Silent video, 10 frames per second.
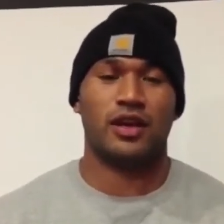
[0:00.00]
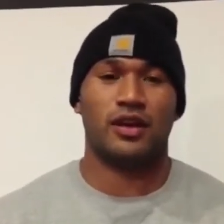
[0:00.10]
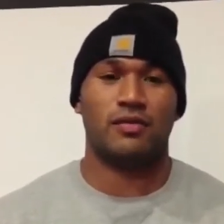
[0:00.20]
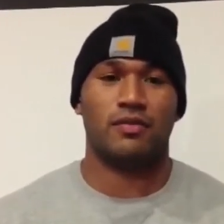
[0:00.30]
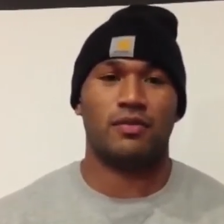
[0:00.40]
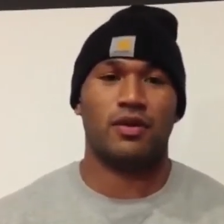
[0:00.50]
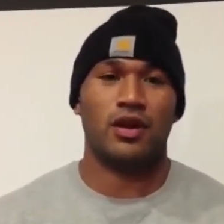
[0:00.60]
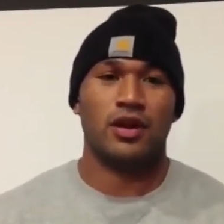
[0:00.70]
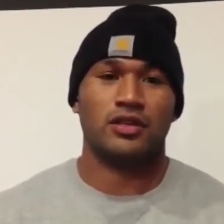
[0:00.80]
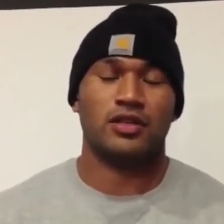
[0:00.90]
Um,
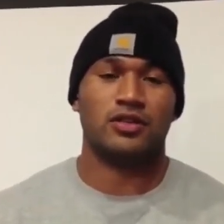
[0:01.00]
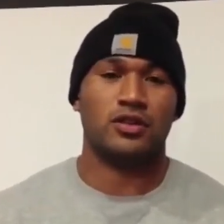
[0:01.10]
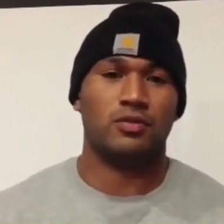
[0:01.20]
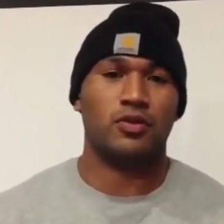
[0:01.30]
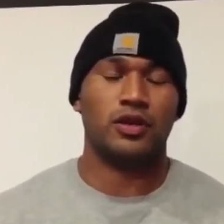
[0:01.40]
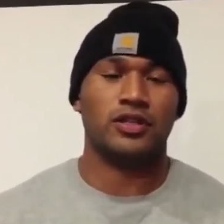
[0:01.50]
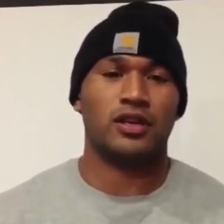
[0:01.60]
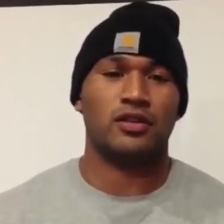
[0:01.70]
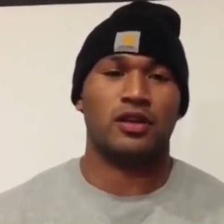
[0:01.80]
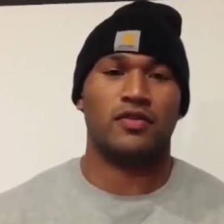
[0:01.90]
just to the bullies
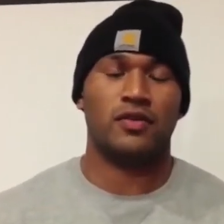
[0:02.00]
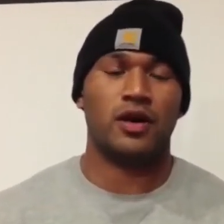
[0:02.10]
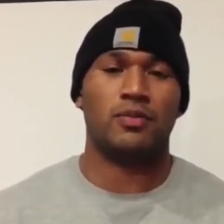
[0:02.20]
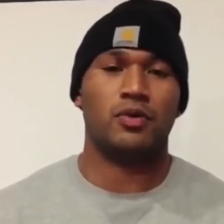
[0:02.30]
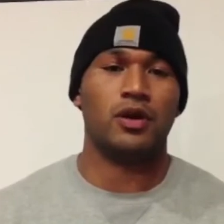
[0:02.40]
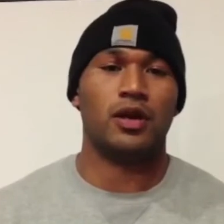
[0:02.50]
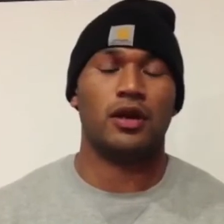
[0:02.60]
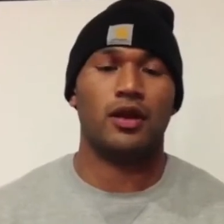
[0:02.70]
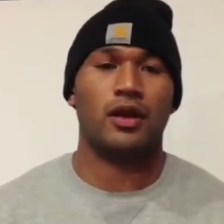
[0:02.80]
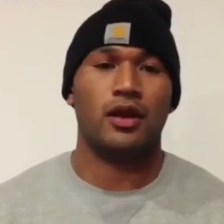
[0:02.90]
out there, if you are bullying,
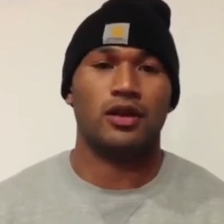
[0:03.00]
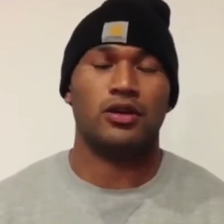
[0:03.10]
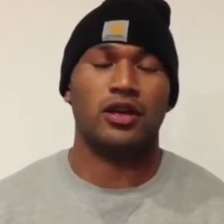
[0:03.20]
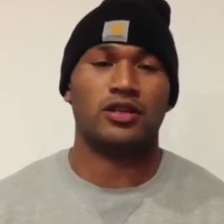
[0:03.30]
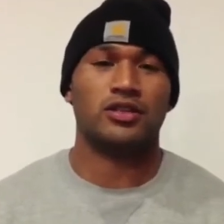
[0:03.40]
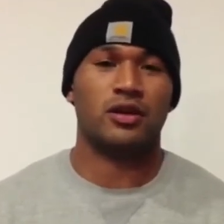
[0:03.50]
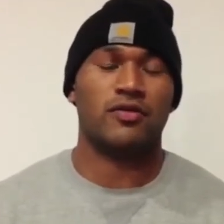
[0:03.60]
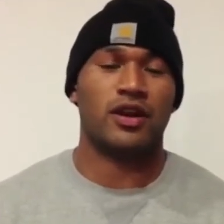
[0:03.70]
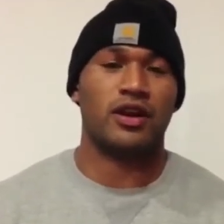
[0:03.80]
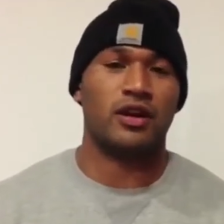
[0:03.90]
you need to start
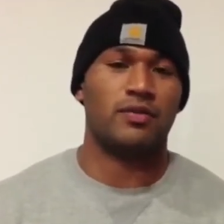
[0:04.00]
right now.